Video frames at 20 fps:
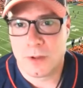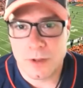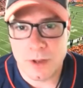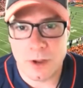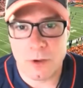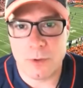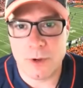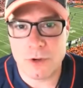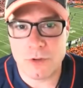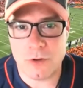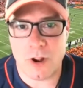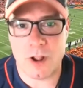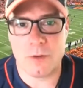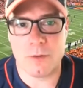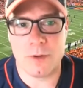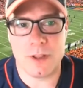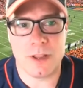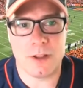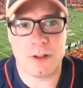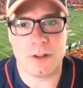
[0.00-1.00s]
we
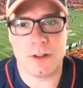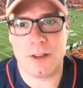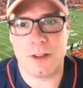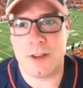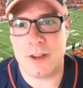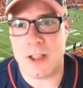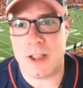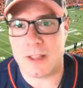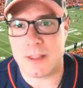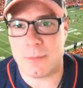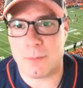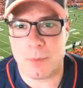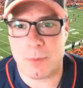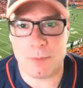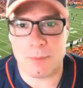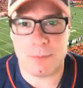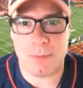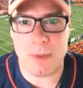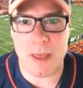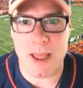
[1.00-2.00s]
draw. And you got the
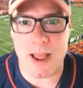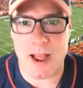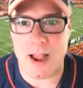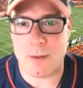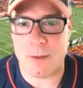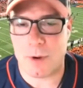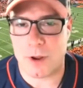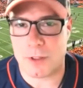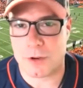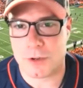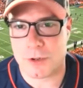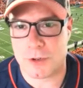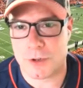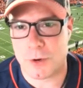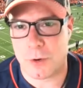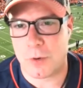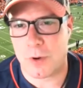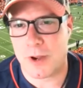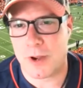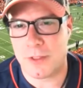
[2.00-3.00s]
Boeheim brothers
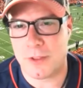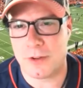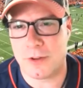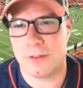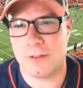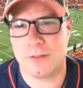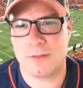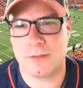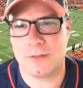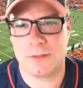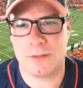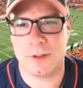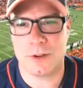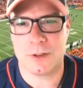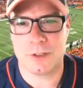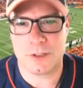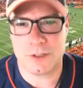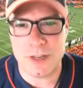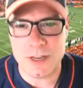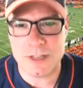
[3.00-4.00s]
story.
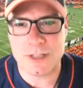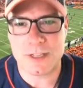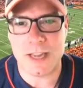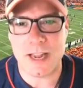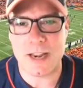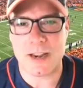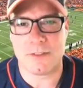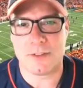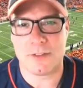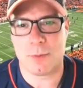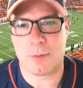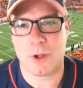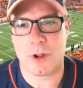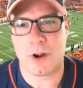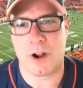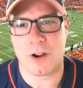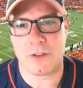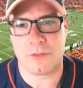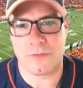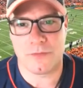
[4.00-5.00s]
There's incentive to put
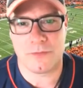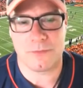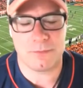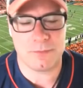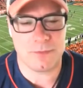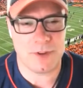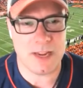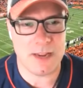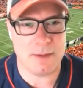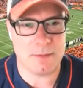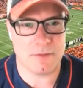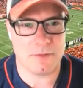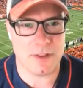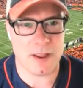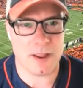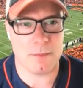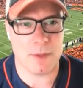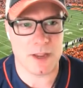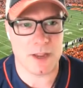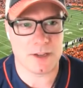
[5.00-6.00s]
our team and
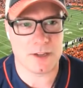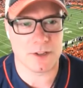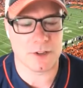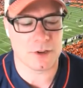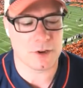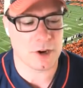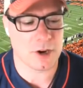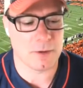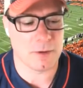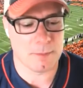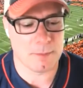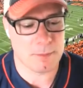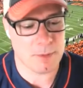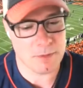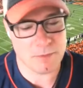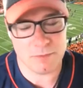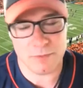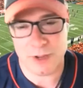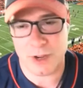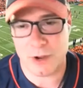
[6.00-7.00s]
fan base in the tournament,
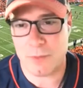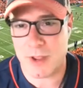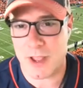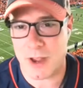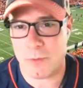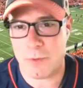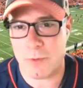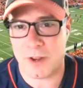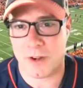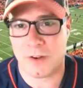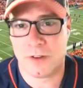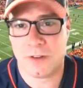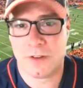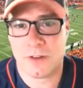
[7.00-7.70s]
but we got to win.